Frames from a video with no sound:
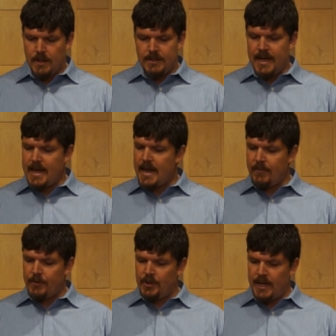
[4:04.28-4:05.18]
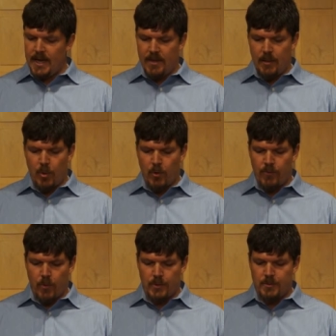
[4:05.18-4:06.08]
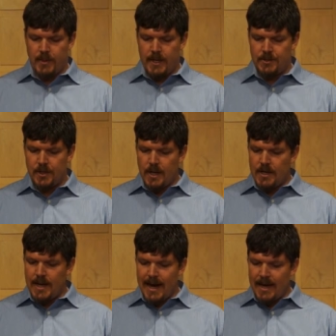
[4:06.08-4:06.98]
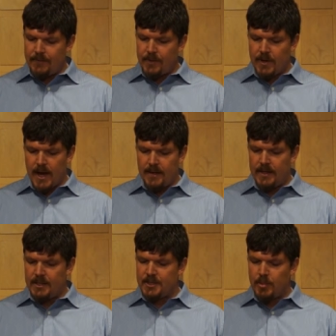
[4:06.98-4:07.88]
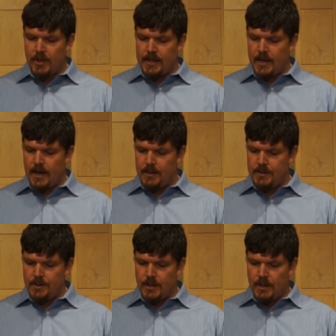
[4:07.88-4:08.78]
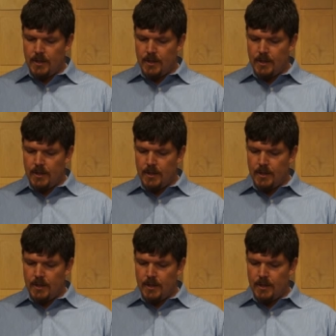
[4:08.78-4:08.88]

Day after day they pour forth speech. Night after night they display knowledge.